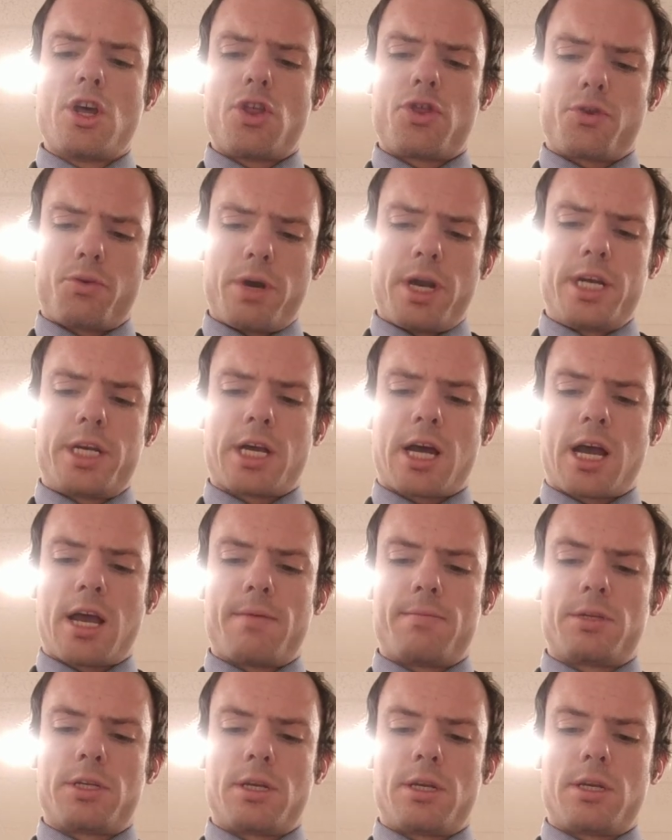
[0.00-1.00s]
3
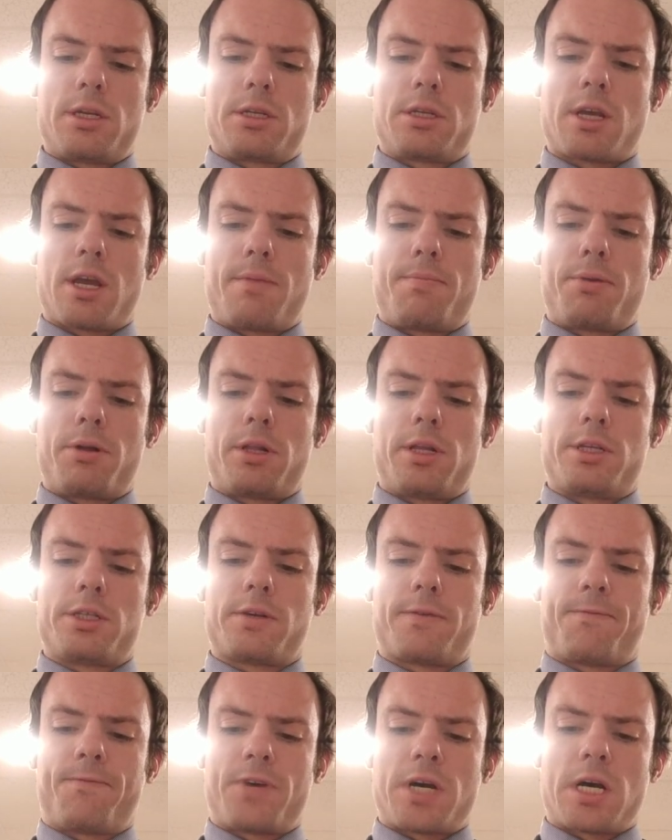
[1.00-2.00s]
times. A disciple is
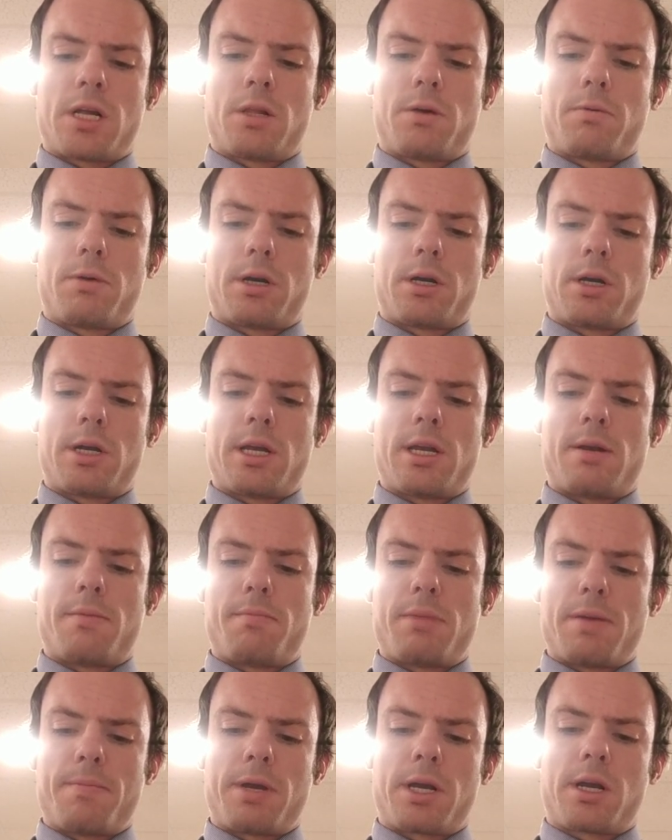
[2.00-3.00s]
a follower and a
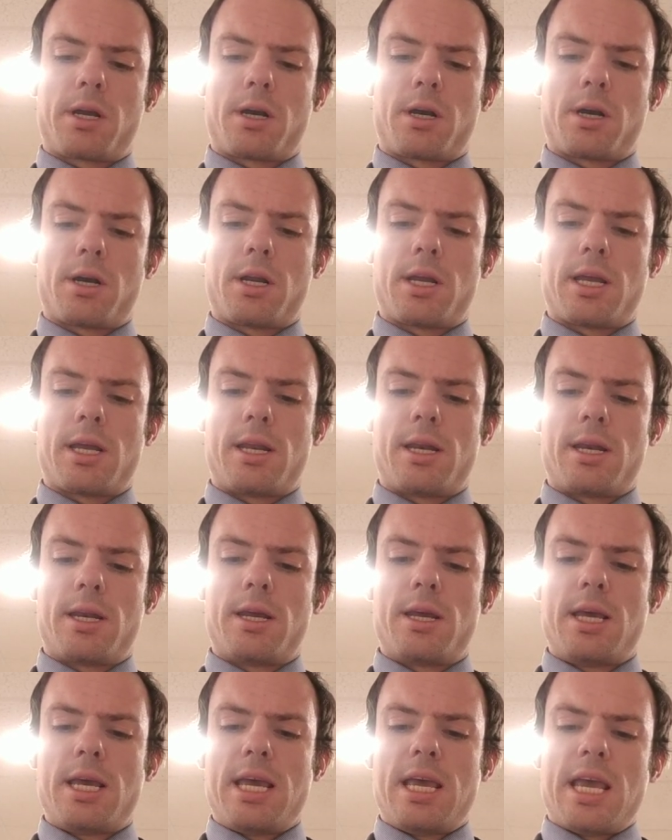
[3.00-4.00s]
mimicker and
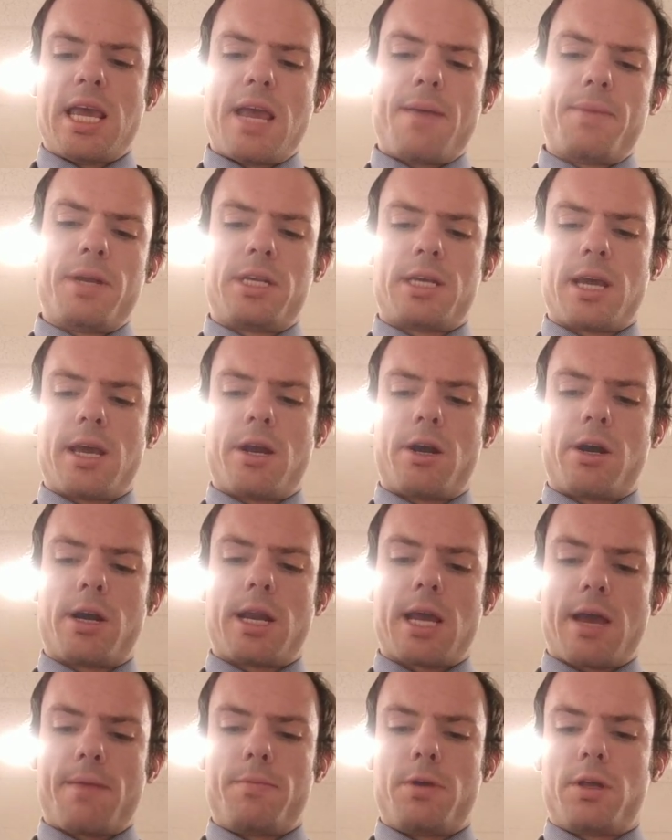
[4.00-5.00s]
imitator
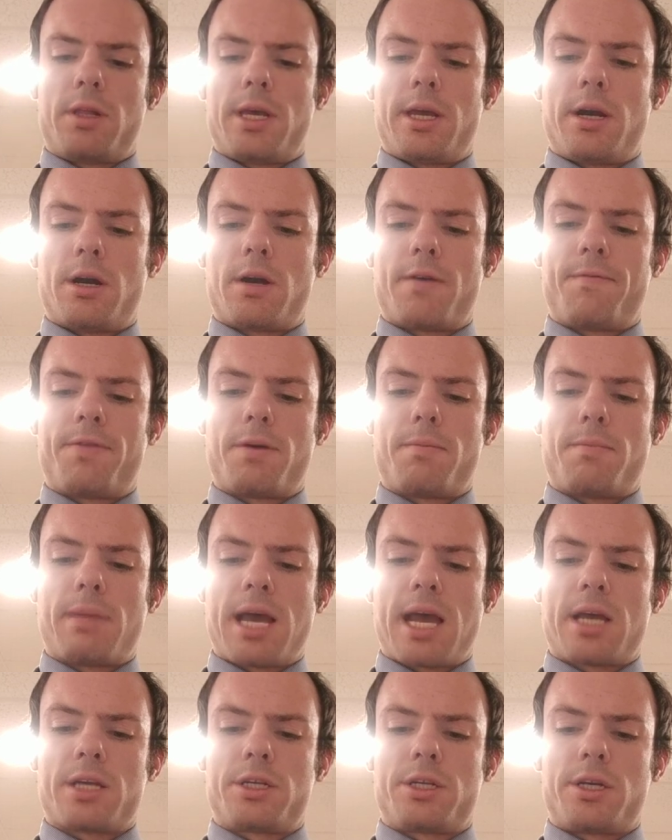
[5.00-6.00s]
and emulator of the
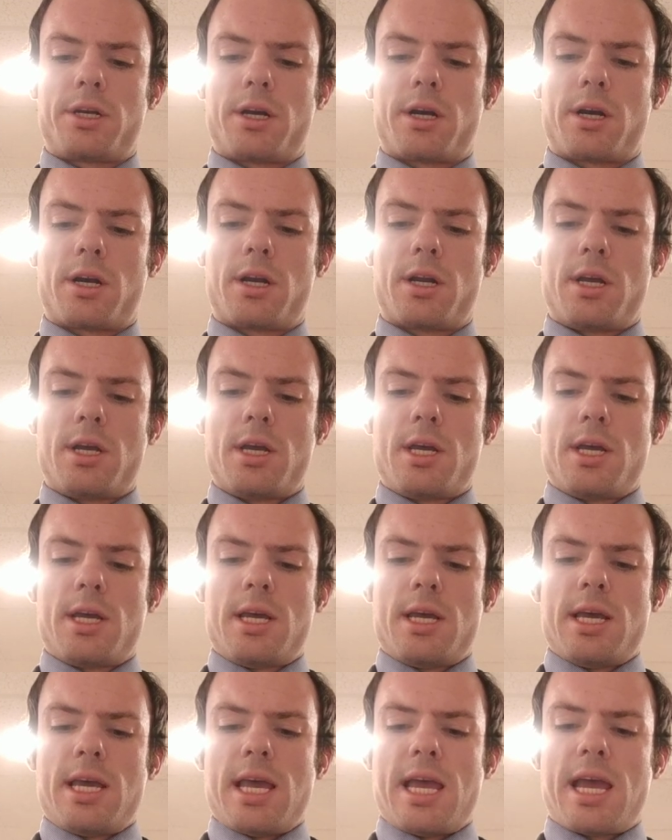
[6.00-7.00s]
master.
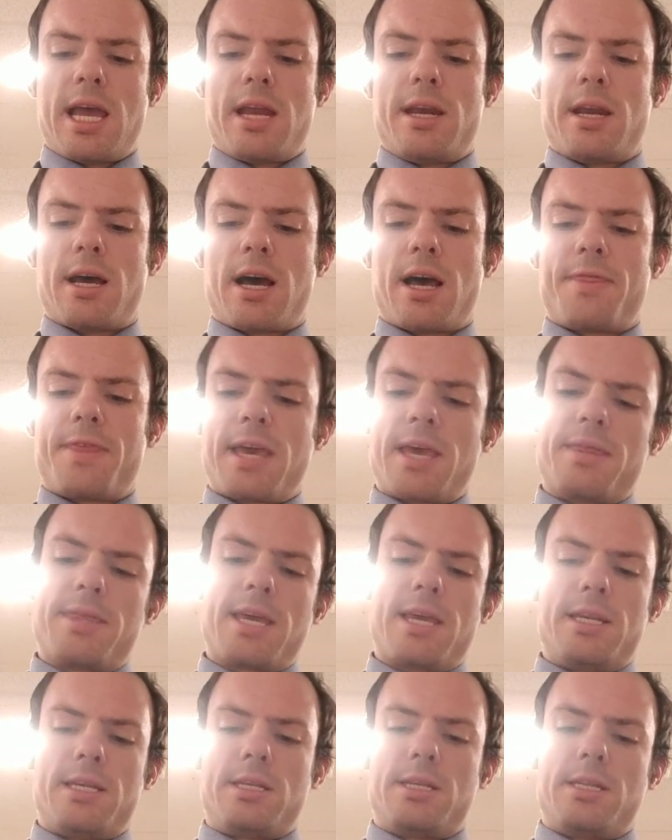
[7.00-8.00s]
And
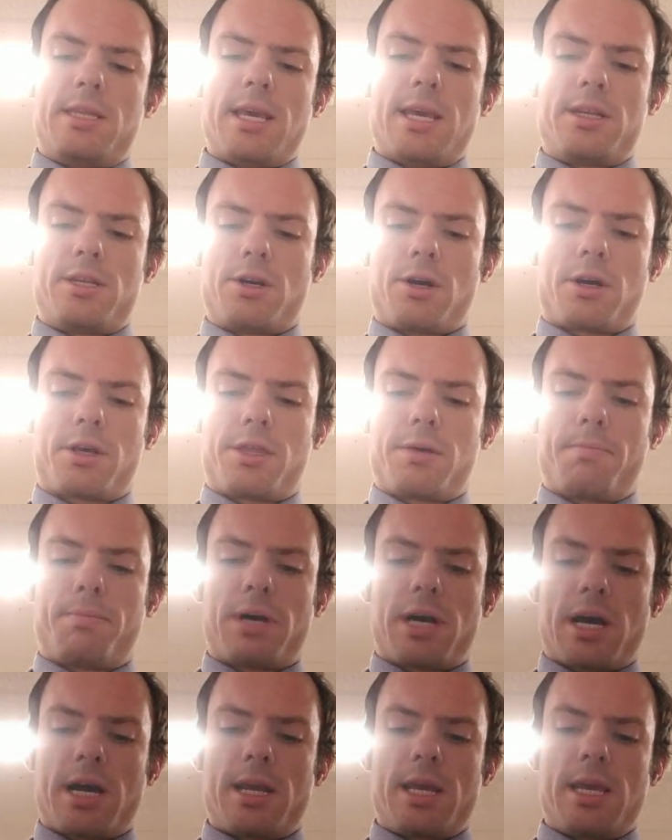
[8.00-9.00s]
they took the
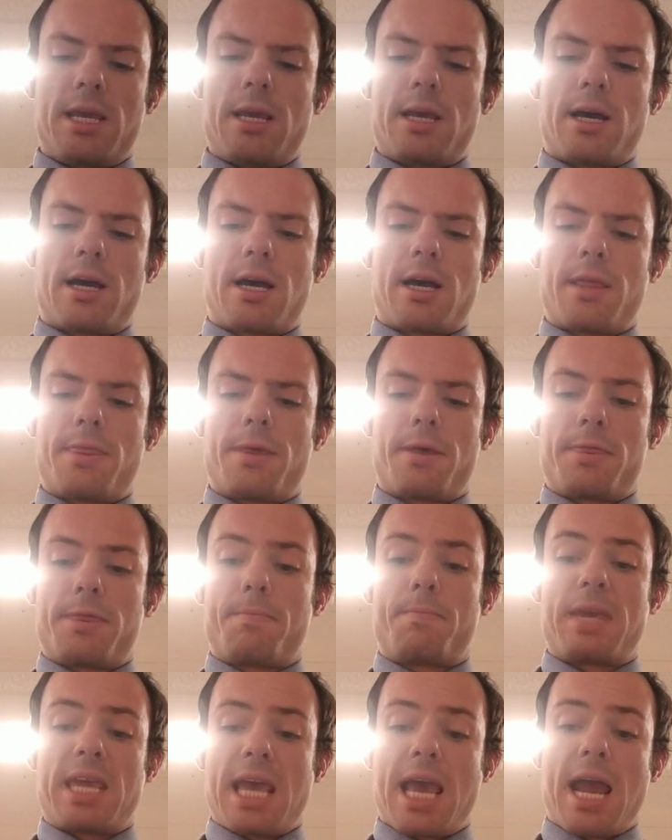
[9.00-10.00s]
body,
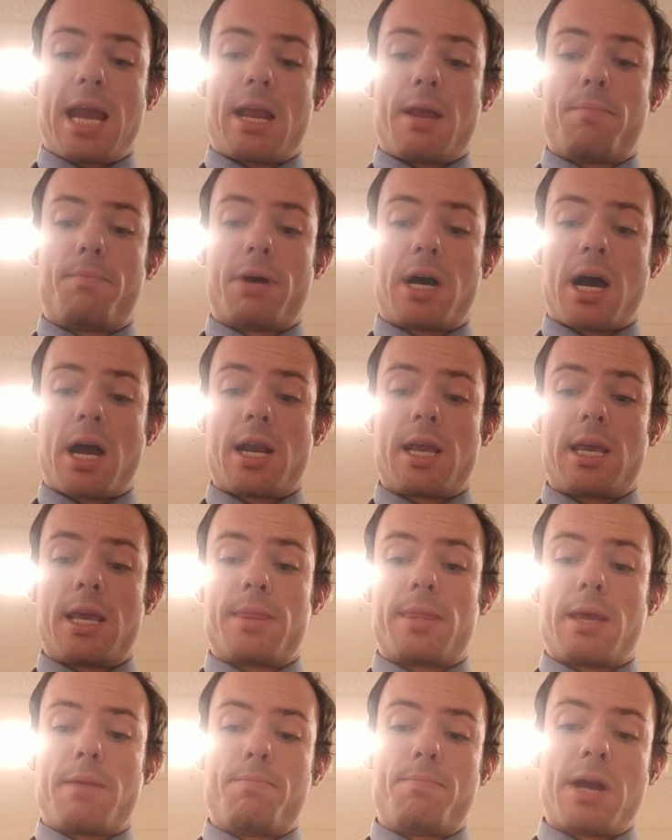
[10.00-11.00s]
the beheaded body,
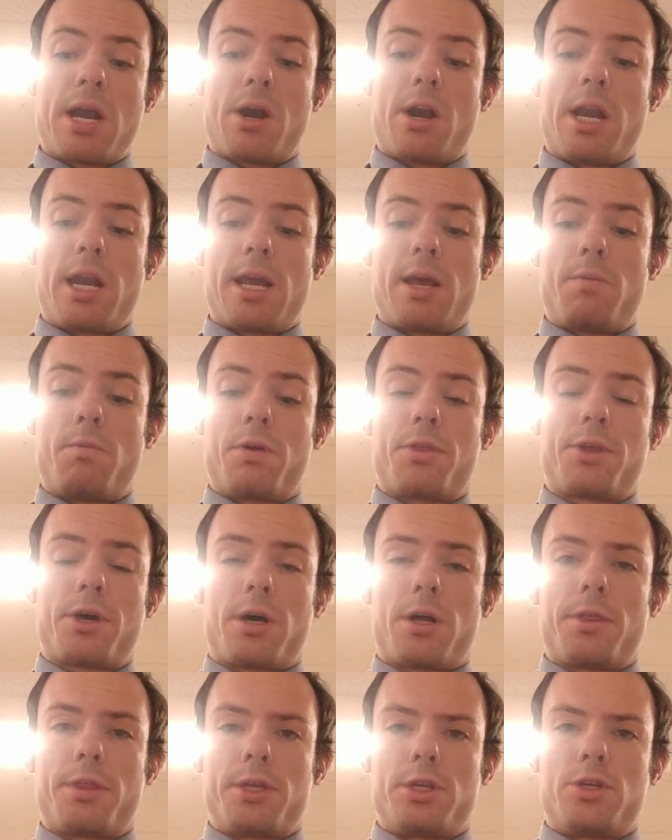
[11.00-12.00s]
and they buried it with
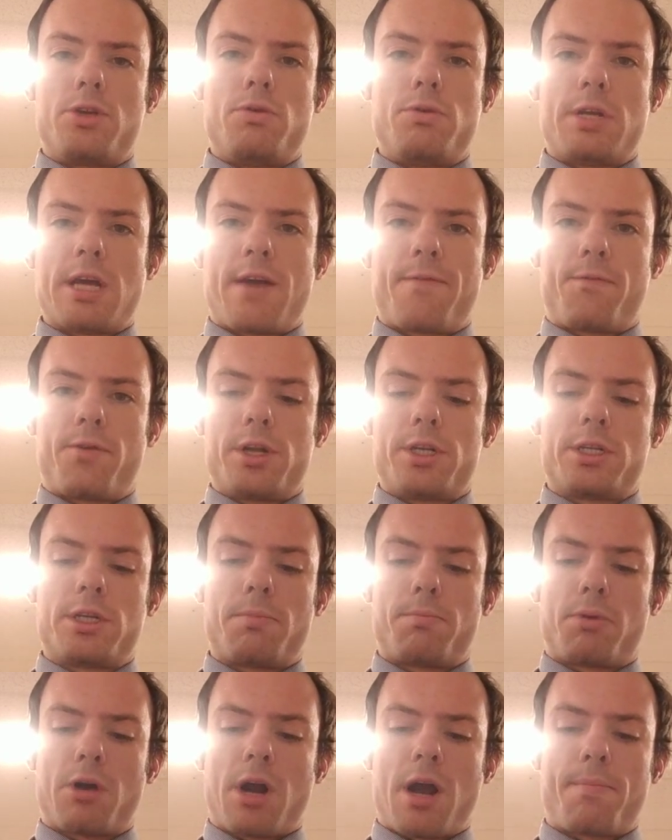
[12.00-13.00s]
all the due deference
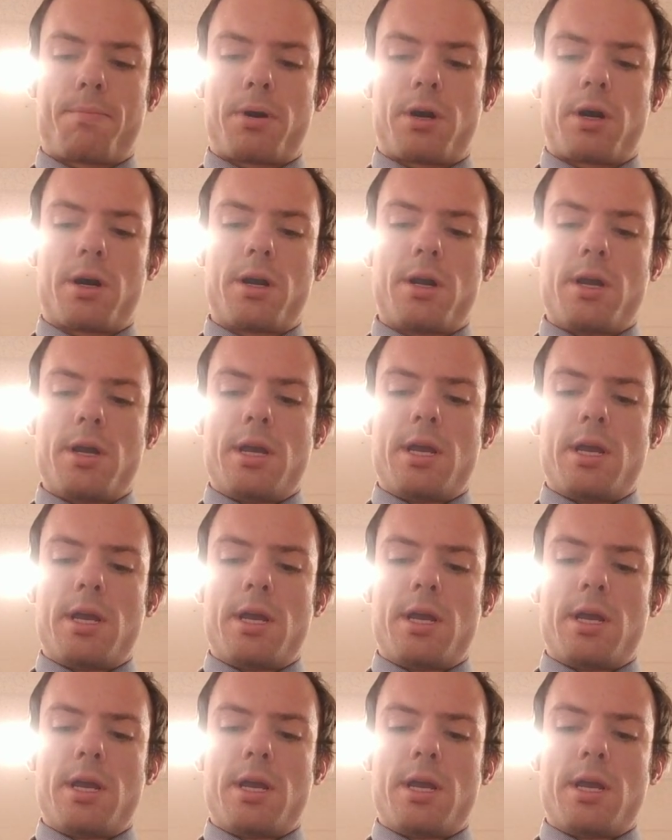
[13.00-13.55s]
and proper